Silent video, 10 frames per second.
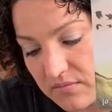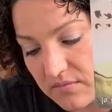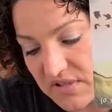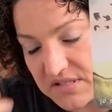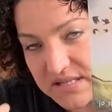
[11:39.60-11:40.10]

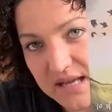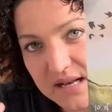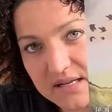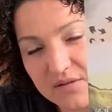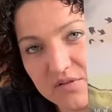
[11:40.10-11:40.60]
this dead
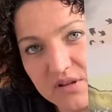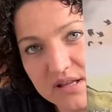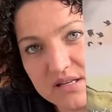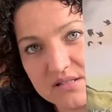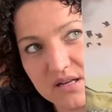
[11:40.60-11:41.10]
end, I feel
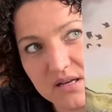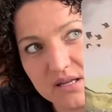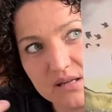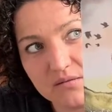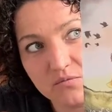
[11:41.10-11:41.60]
like
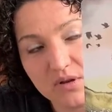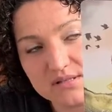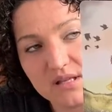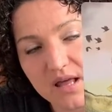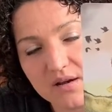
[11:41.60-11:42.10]
it's
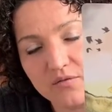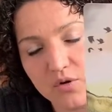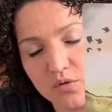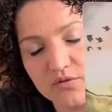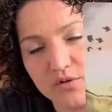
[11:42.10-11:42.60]
a lot of
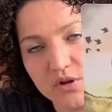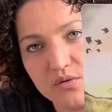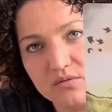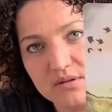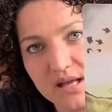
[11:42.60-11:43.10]
growth for you,
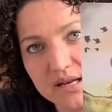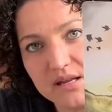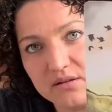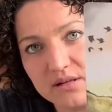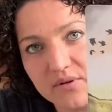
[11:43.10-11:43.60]
a lot of
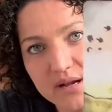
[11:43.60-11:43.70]
healing right